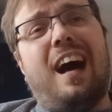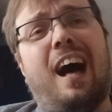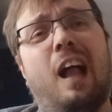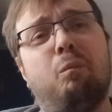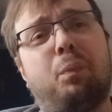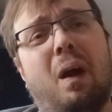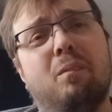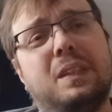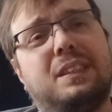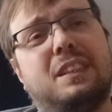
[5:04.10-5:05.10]
I'll
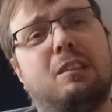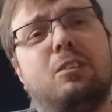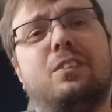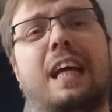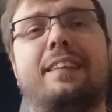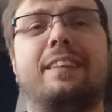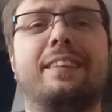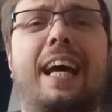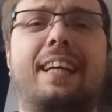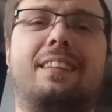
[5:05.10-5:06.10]
promise you that the
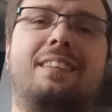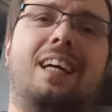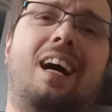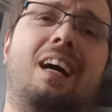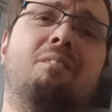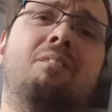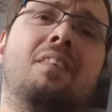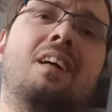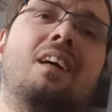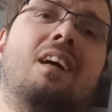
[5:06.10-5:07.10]
next time
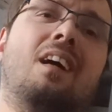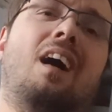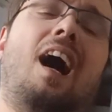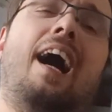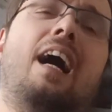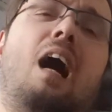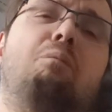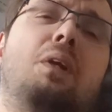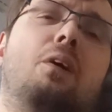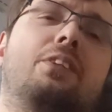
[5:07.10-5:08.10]
I
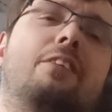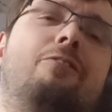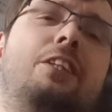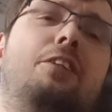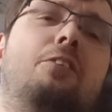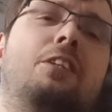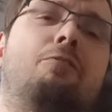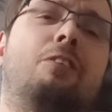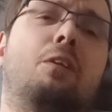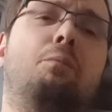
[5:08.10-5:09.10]
upload a video,
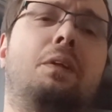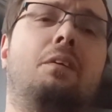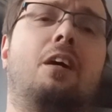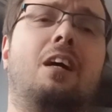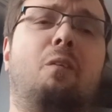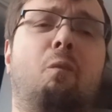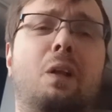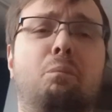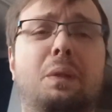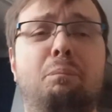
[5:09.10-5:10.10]
it
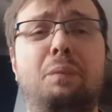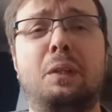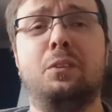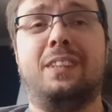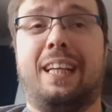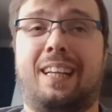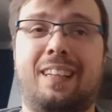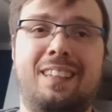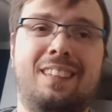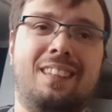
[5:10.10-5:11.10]
will be music,
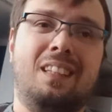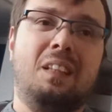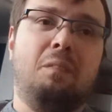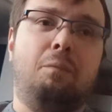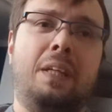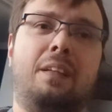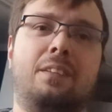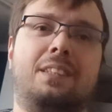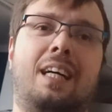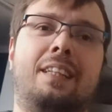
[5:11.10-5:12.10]

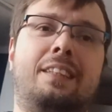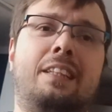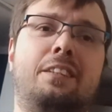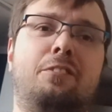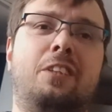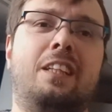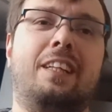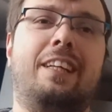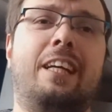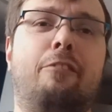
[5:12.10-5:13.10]
because I didn't really
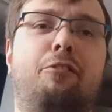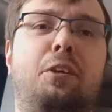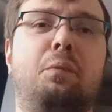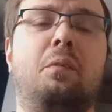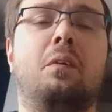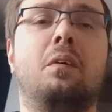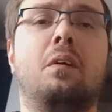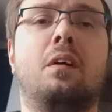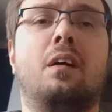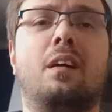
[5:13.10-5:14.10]
give you
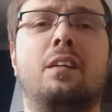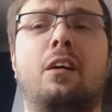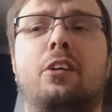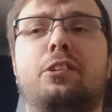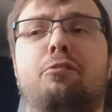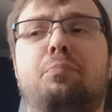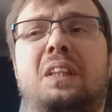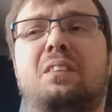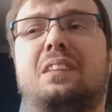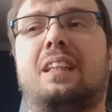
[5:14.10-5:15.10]
a lot of
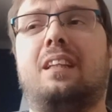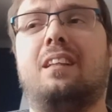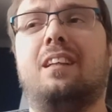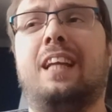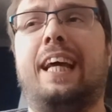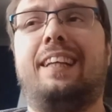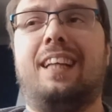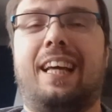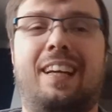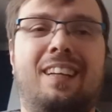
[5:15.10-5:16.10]
music
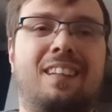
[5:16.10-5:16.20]
lately.